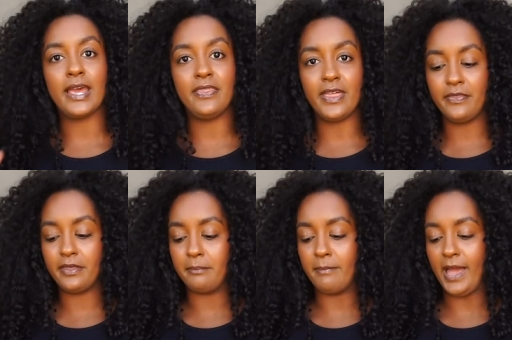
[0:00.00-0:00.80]
And then
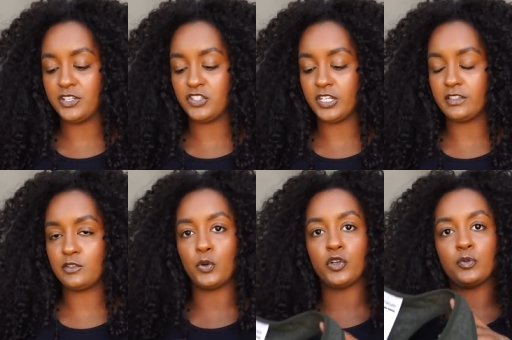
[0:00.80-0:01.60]
the matching
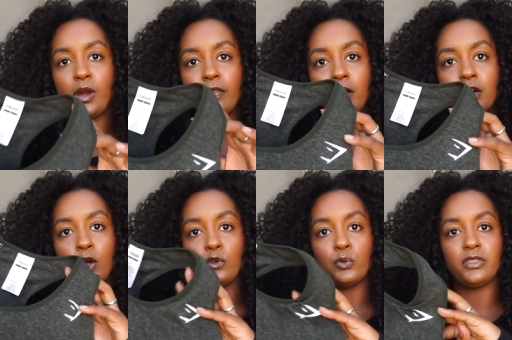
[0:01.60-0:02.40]
sports bra that
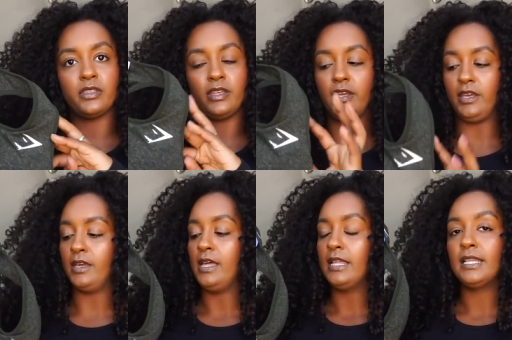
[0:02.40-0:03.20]
goes with the